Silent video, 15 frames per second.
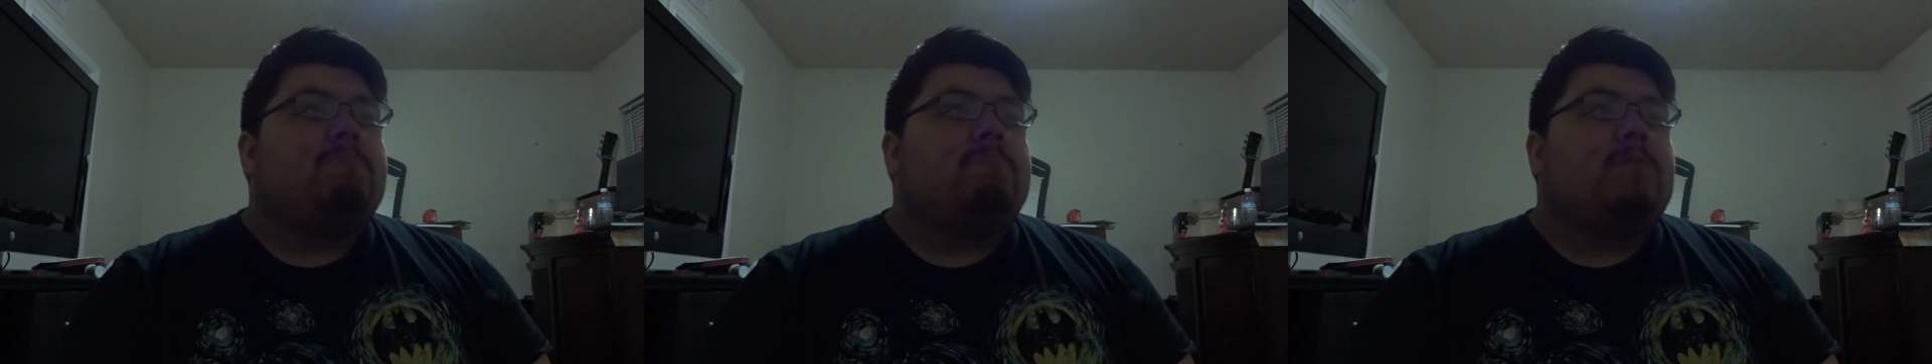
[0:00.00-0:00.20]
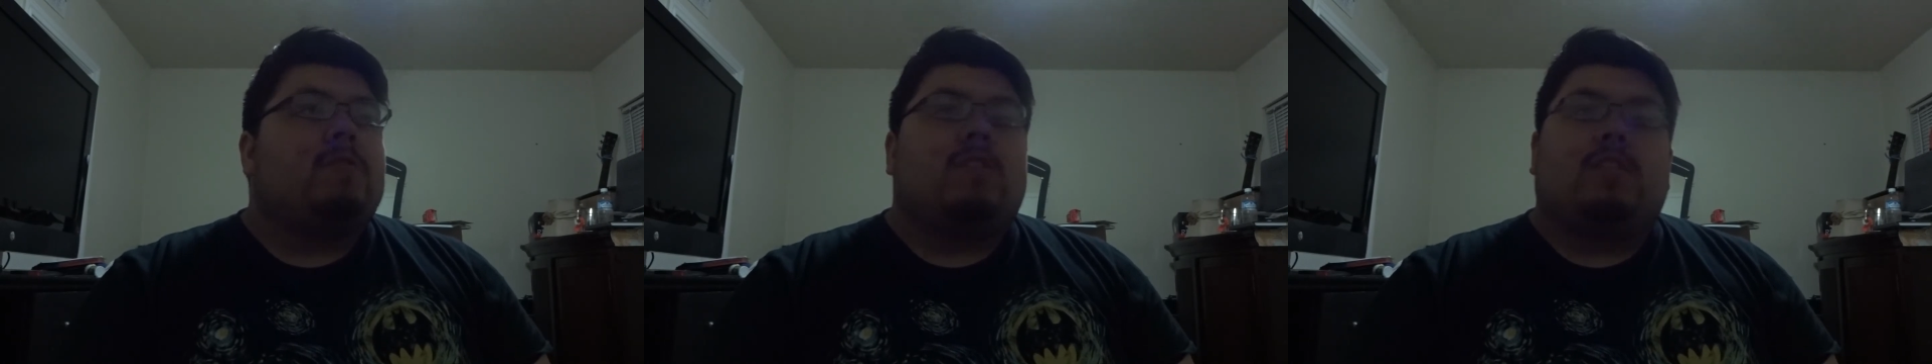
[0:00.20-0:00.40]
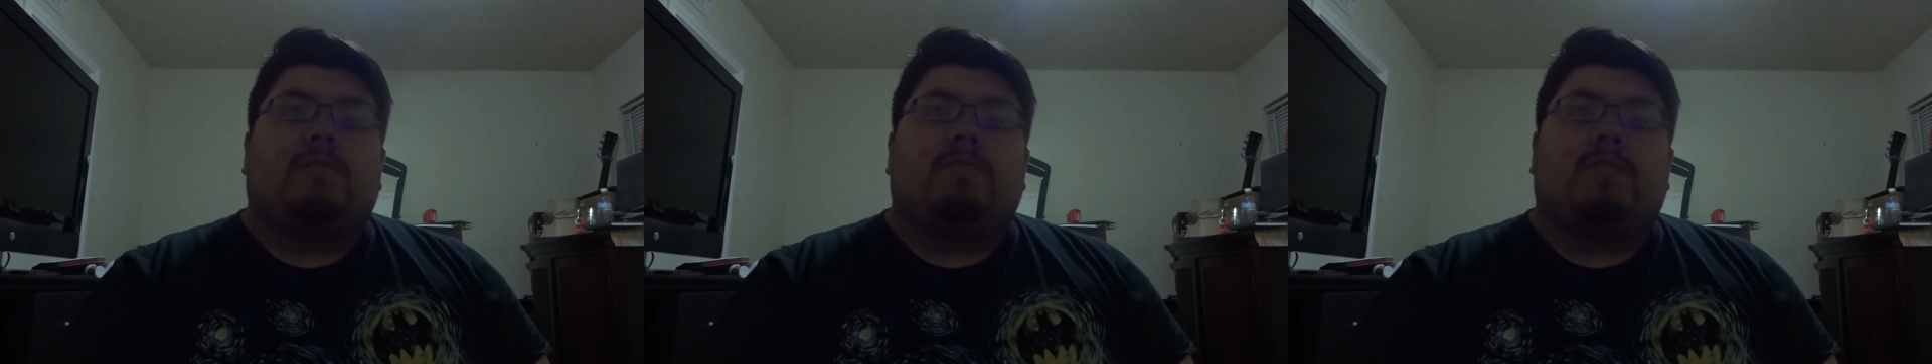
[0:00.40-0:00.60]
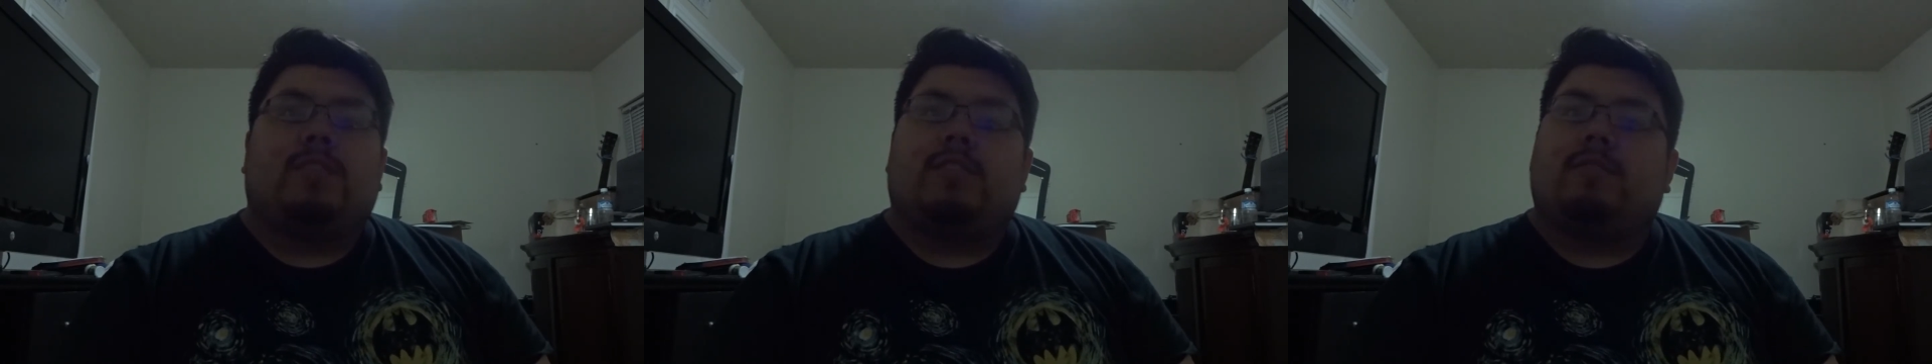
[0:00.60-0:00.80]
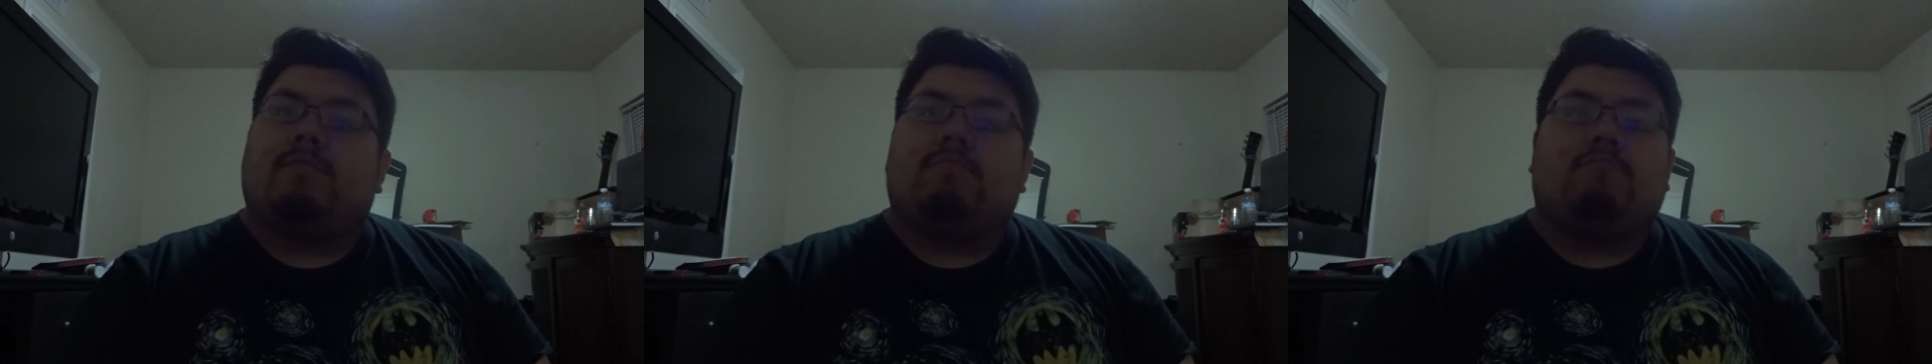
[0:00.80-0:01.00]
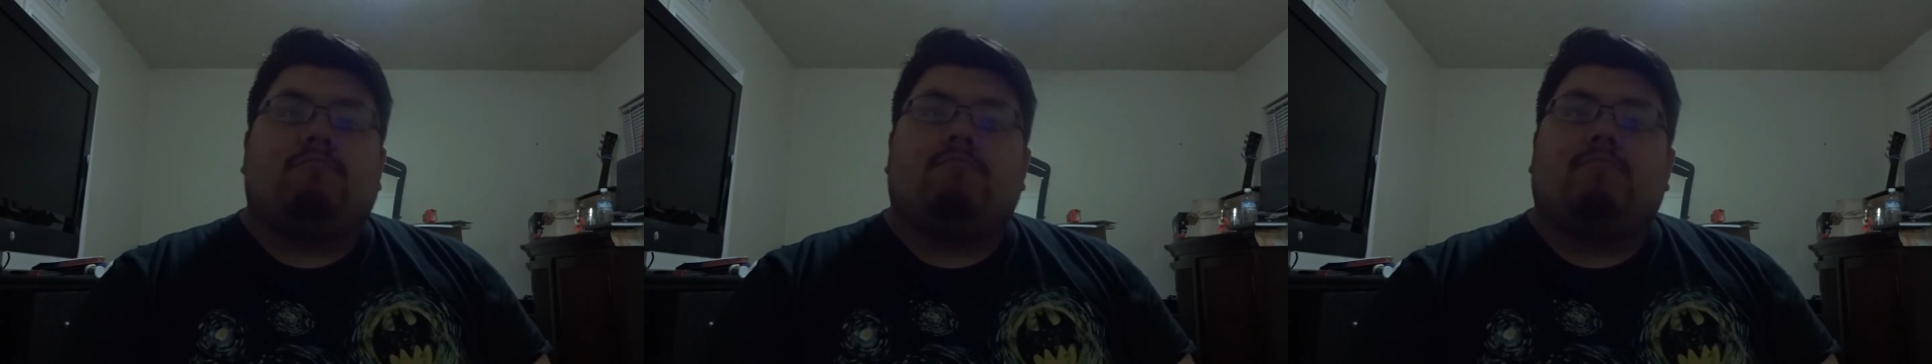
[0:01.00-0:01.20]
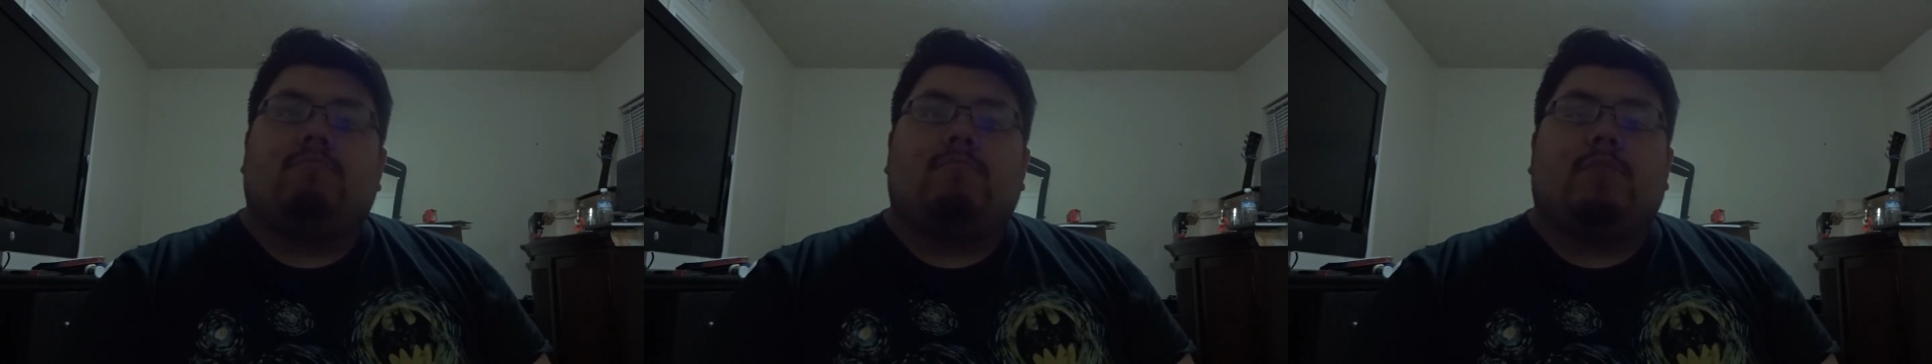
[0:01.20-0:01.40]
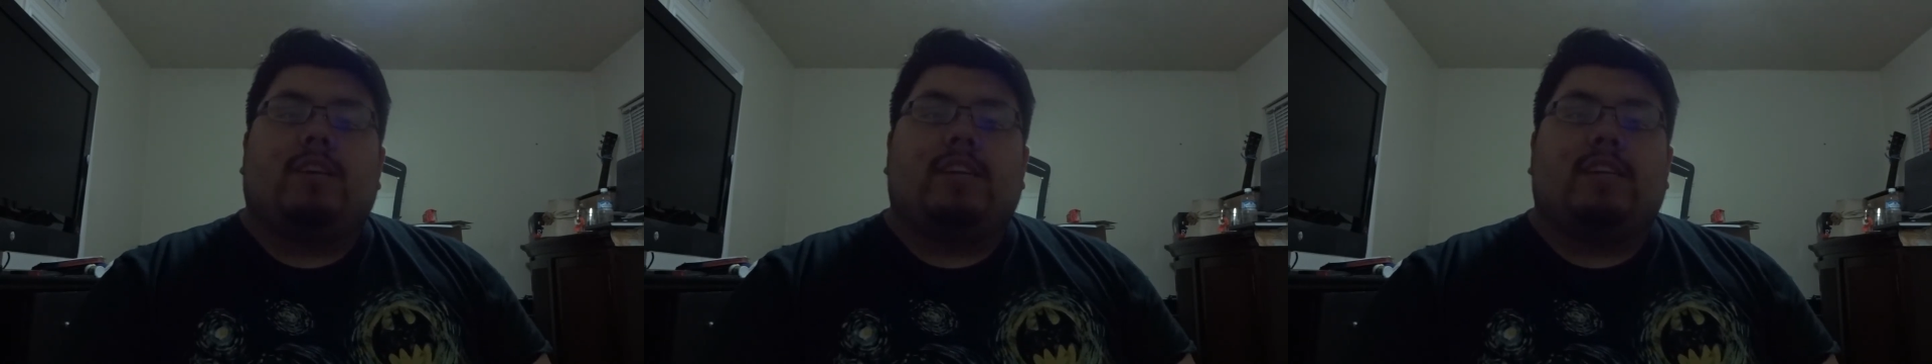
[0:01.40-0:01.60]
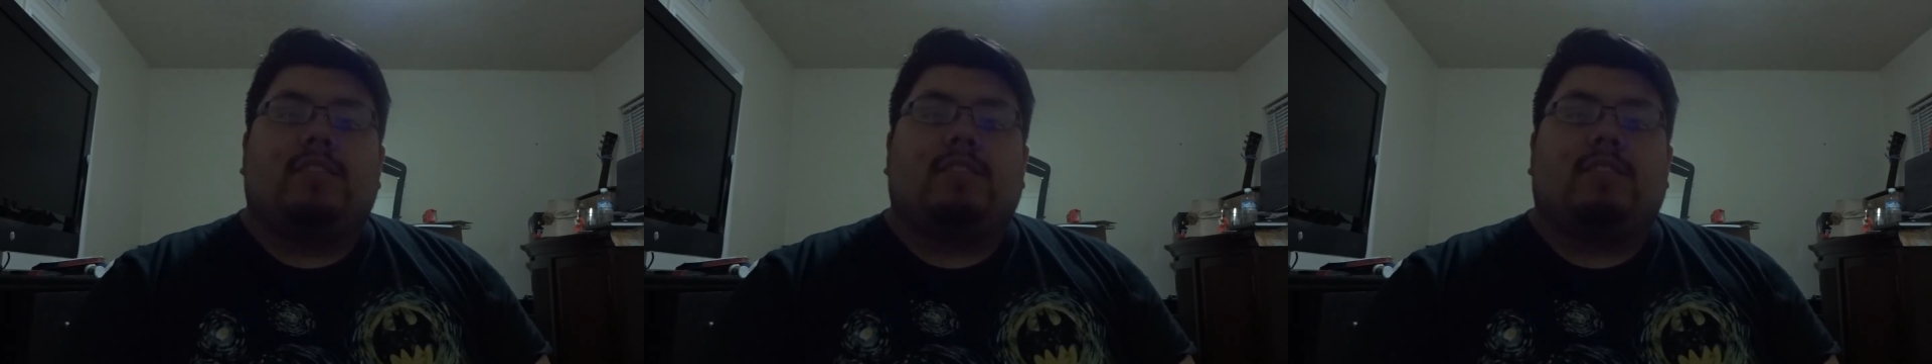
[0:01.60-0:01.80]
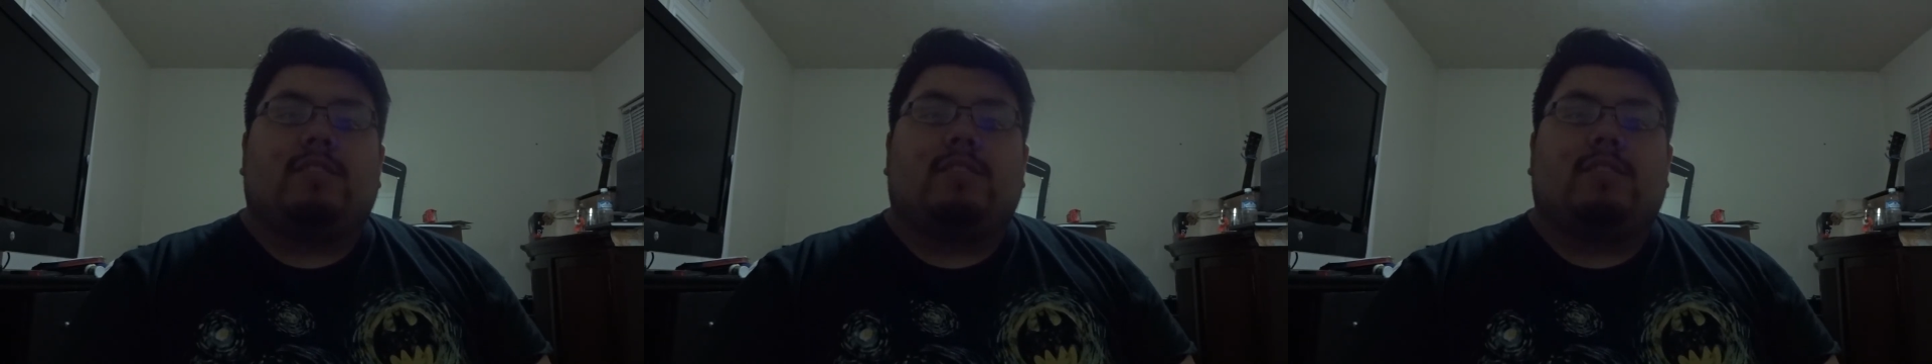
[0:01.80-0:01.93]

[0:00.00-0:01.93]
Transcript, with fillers: um, just I guess